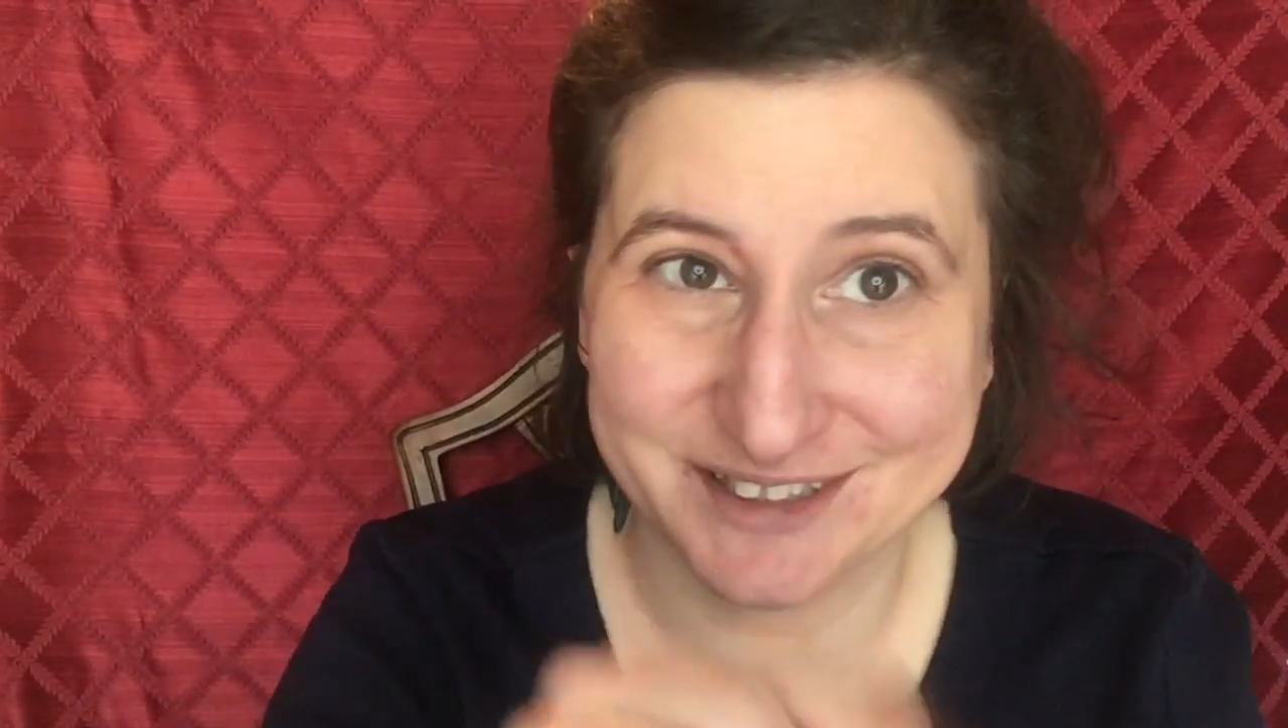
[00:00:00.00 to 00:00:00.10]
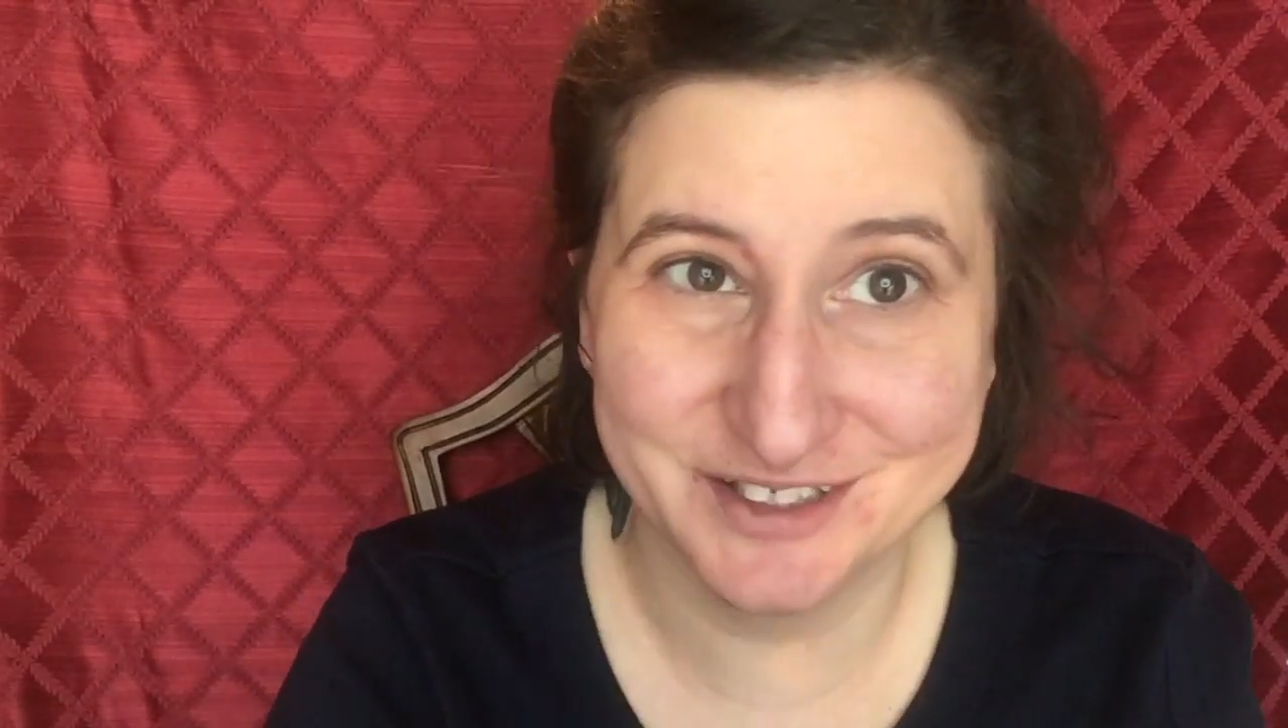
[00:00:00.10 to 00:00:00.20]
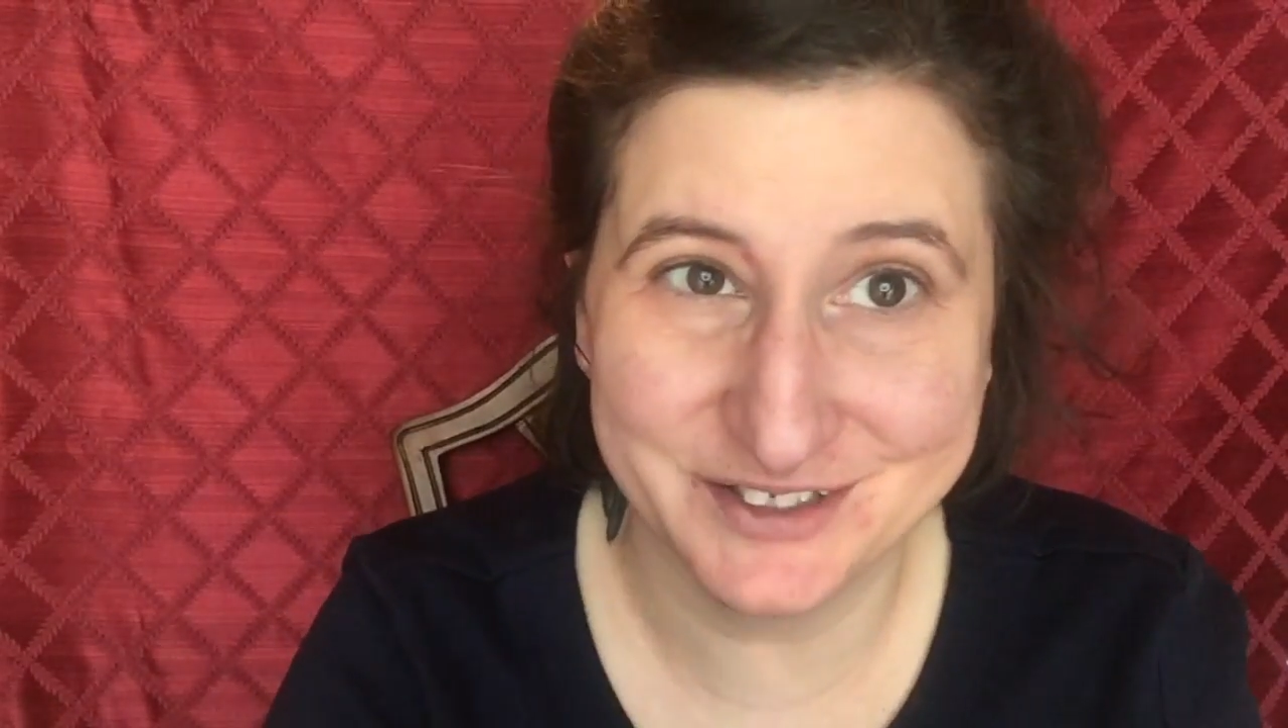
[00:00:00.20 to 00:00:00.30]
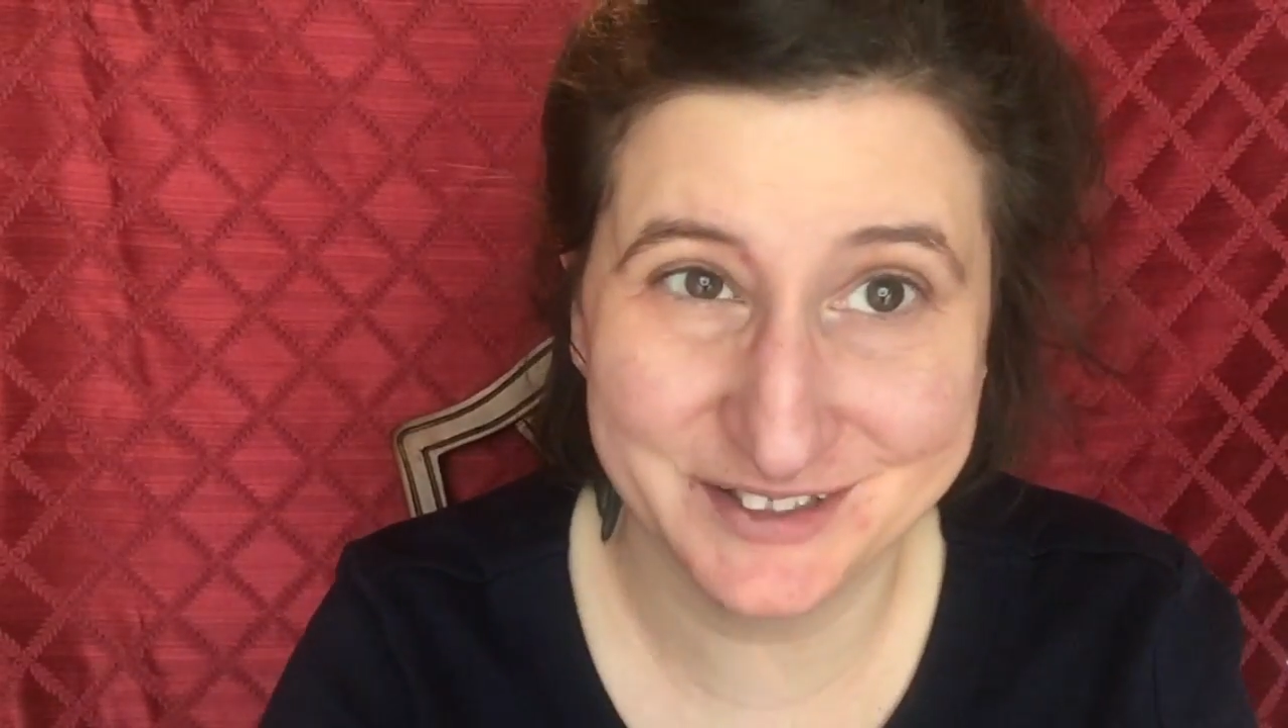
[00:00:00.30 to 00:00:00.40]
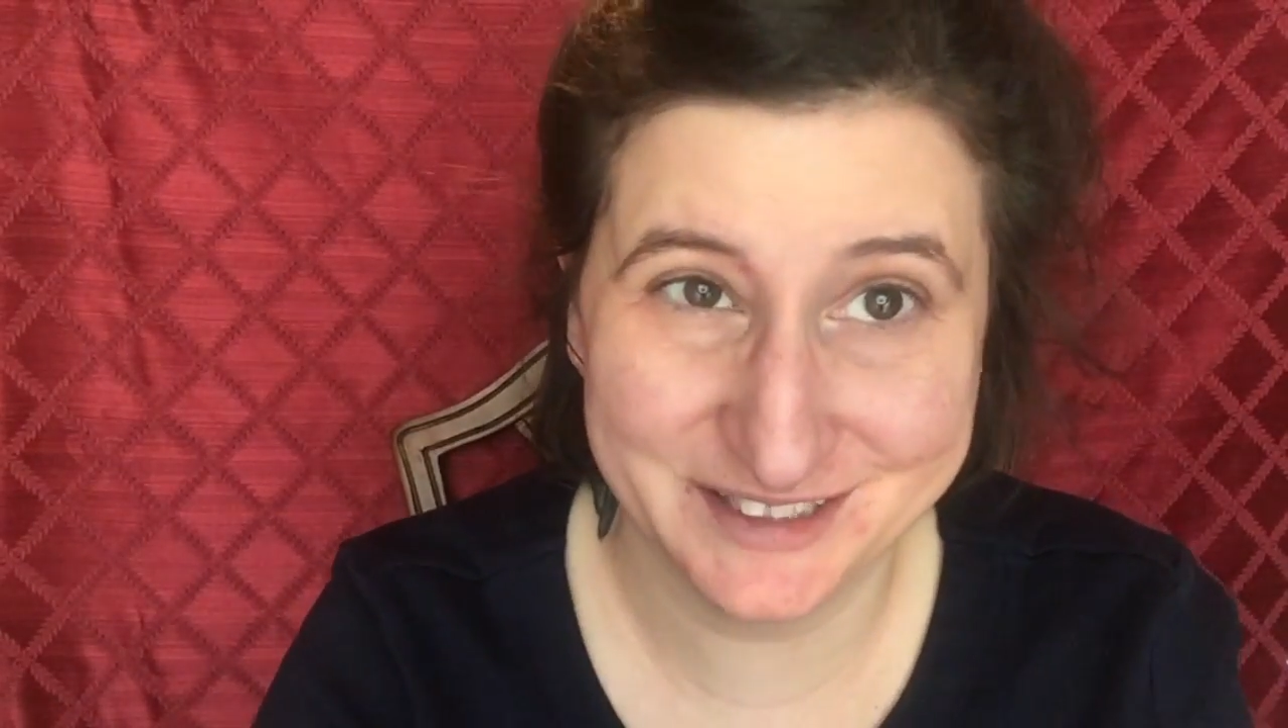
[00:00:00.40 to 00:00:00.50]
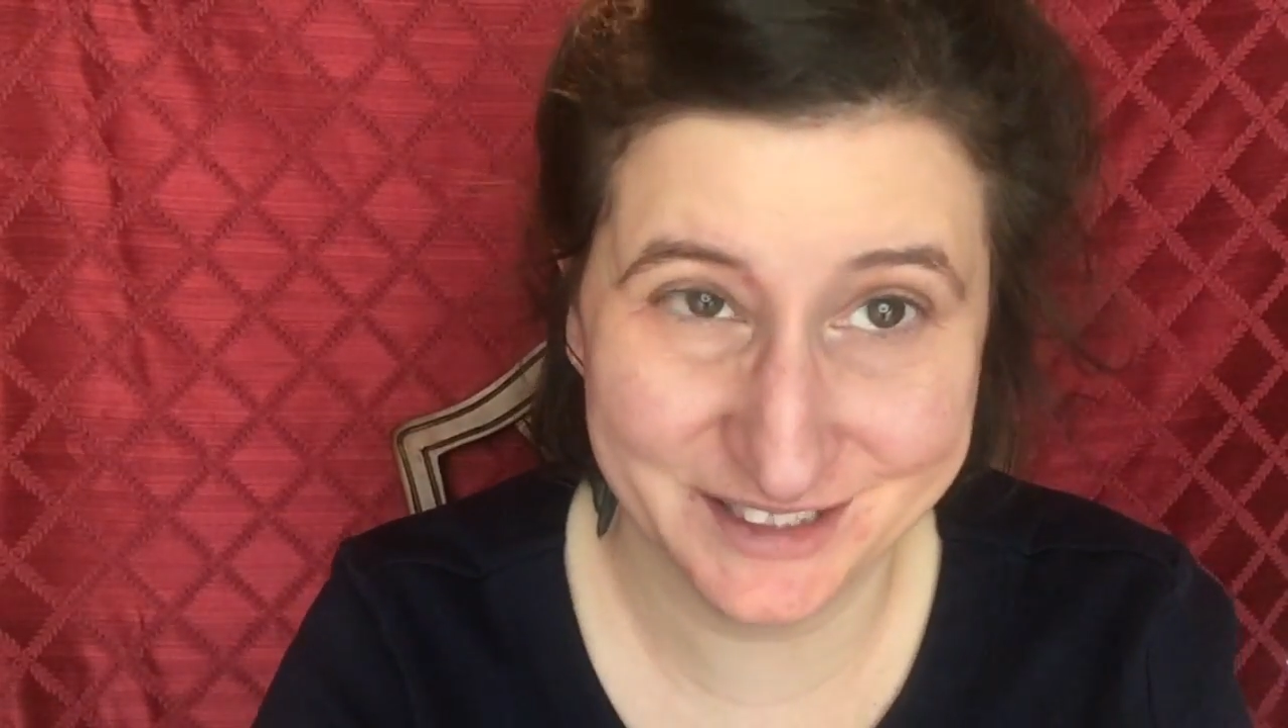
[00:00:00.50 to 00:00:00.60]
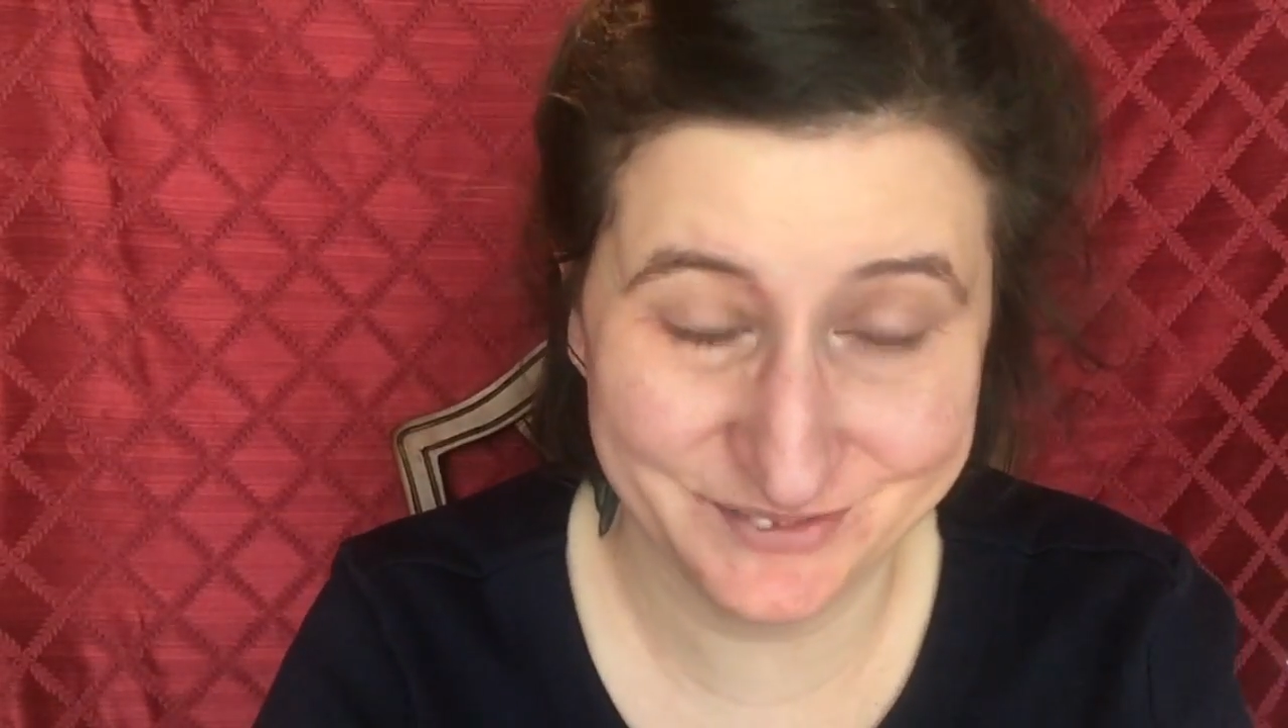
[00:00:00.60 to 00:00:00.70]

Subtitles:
not at the